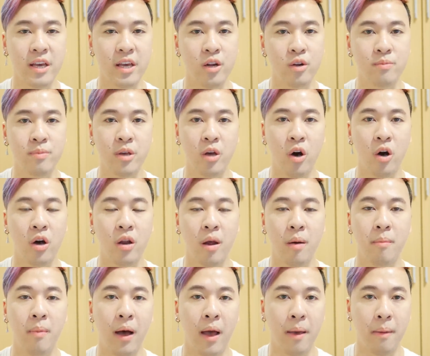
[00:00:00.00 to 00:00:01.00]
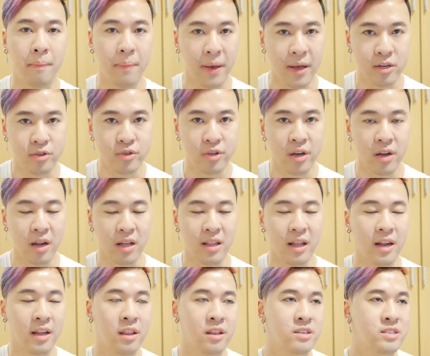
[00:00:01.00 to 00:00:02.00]
It'll be on my Patreon. A
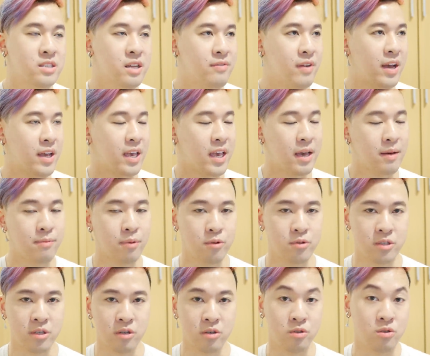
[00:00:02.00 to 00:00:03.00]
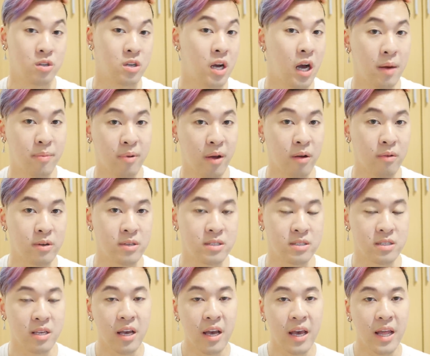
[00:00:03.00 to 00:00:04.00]
lot of the stuff I can't post here due to copyright reasons.